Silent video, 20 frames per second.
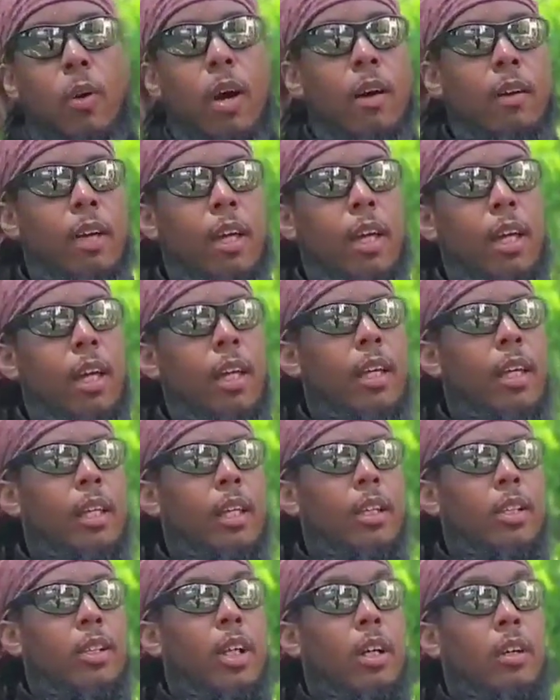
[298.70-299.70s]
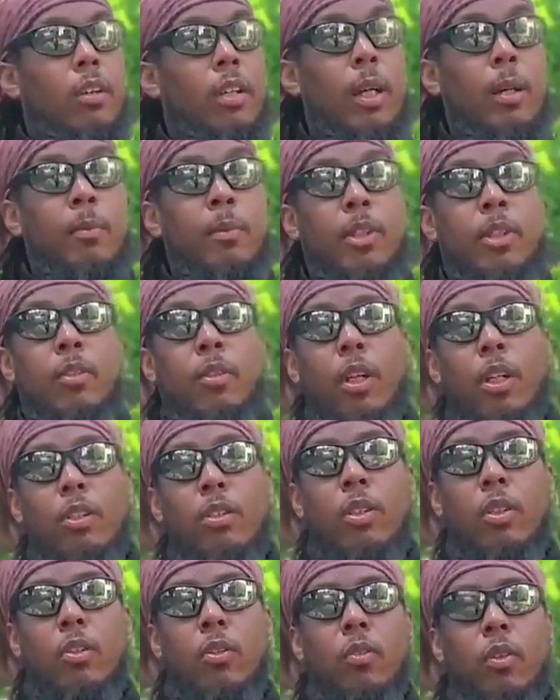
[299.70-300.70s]
go out here and get the job done, but you
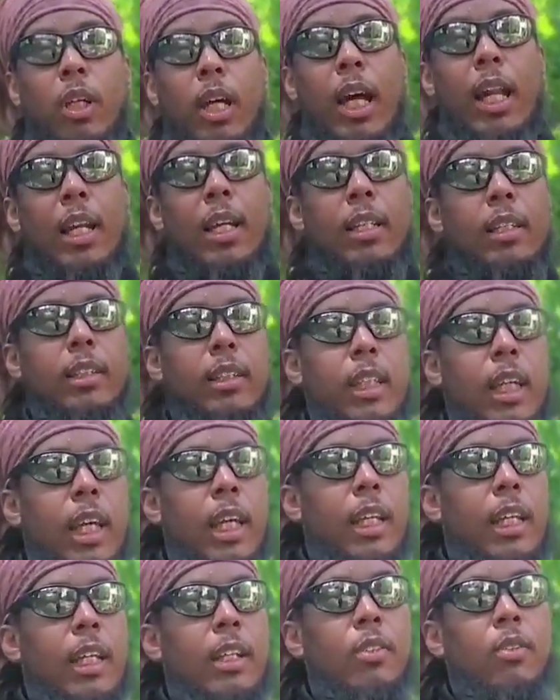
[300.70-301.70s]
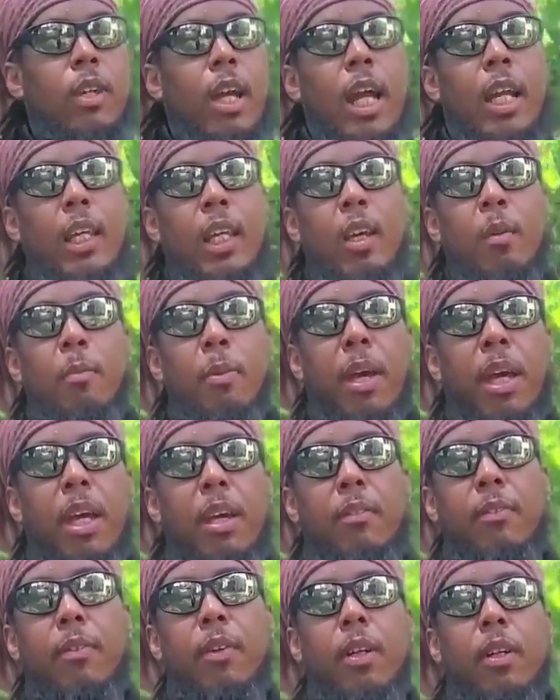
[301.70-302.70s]
also got to understand that you got to get paid
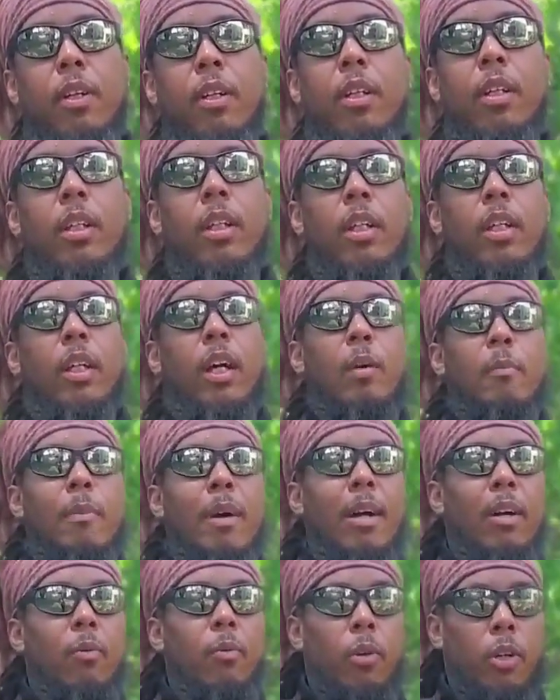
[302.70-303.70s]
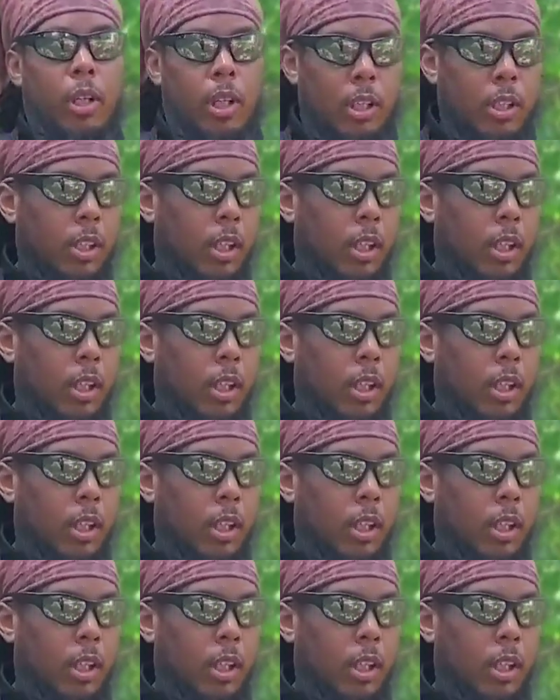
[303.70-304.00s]
for the amount of work that